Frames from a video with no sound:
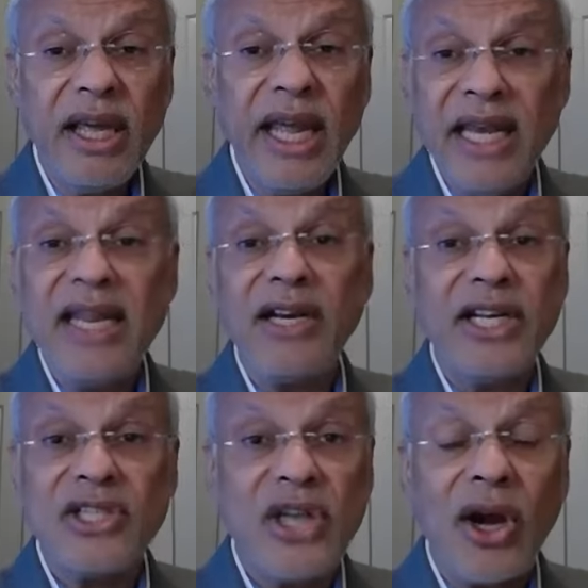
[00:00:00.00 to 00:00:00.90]
India
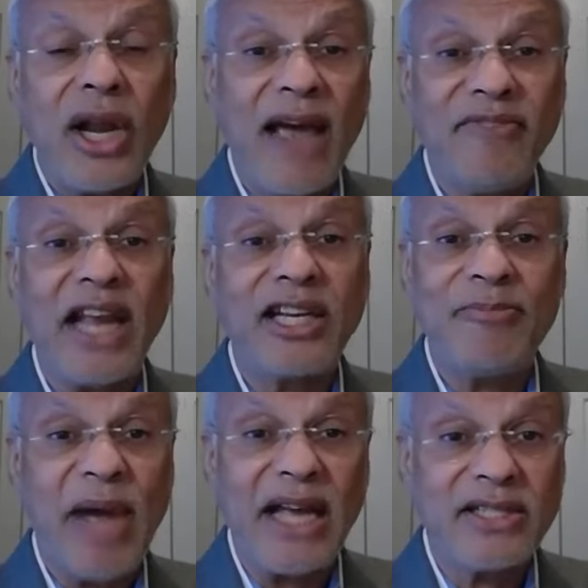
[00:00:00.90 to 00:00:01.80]
does not have that
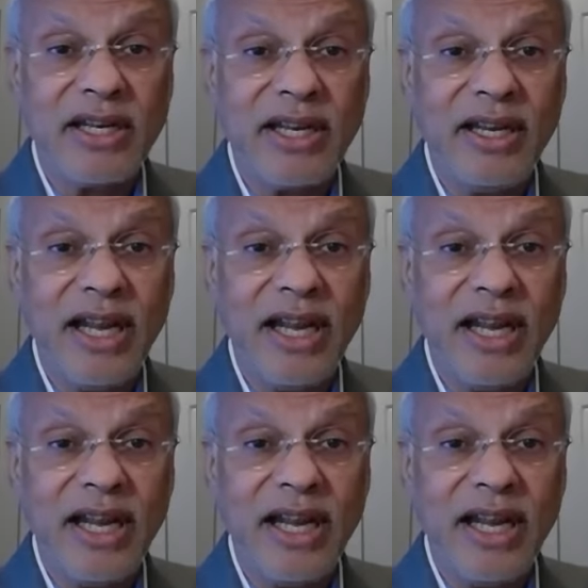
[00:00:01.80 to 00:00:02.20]
capacity.